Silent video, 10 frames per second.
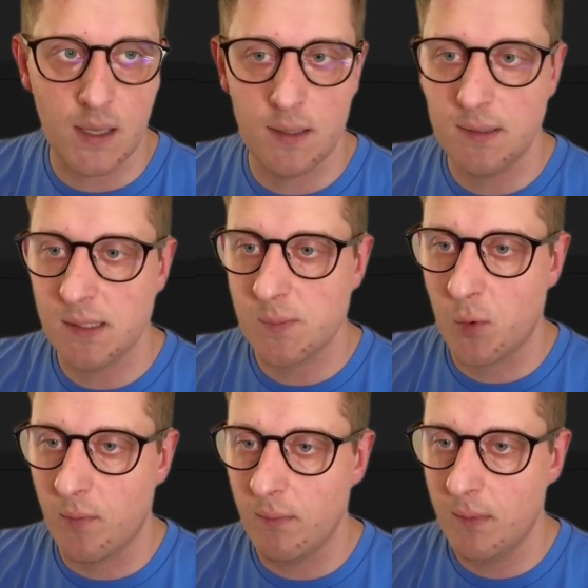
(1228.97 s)
And let's
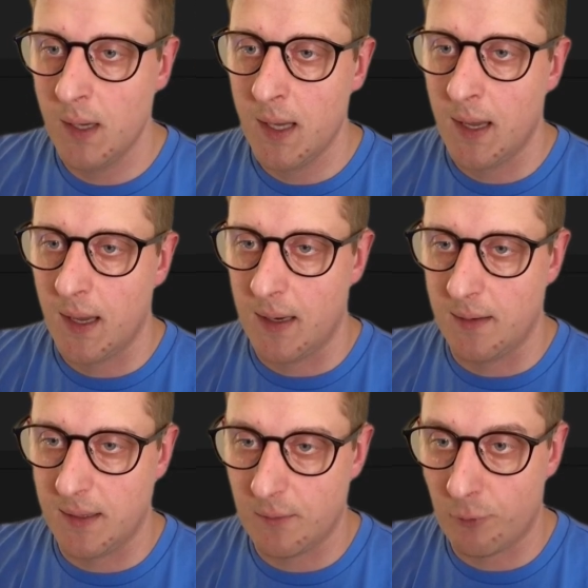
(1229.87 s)
move.
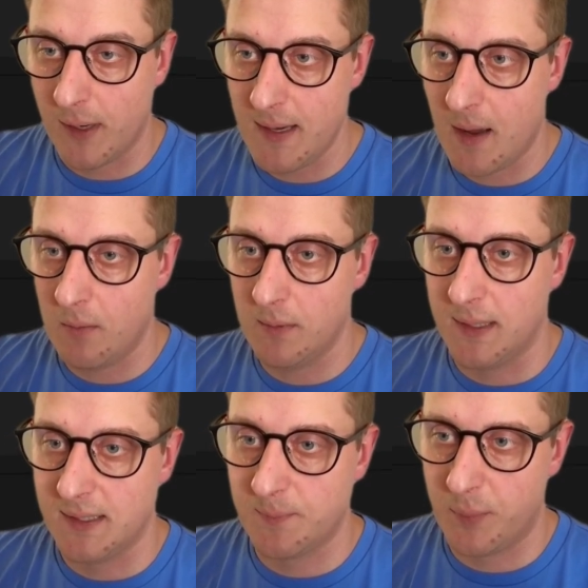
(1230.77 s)
And right now,
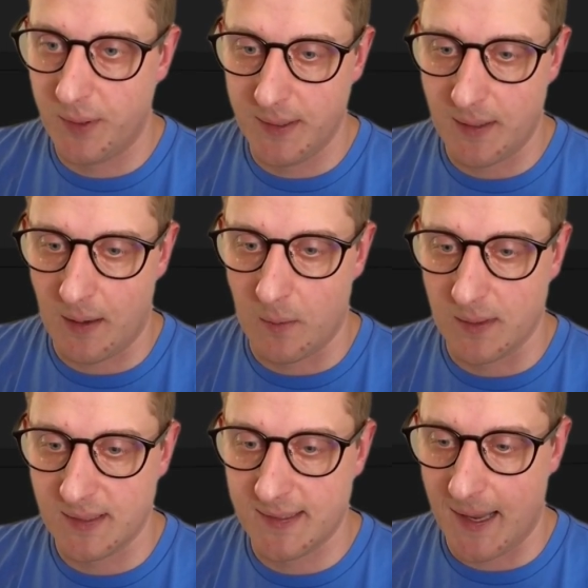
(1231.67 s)
let's print
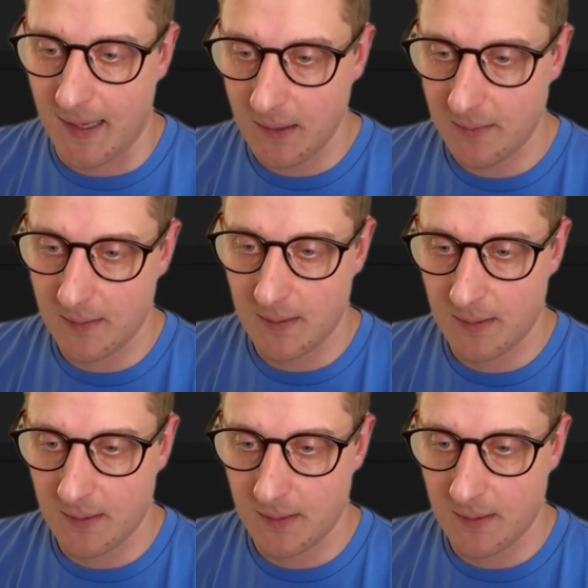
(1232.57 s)
our state.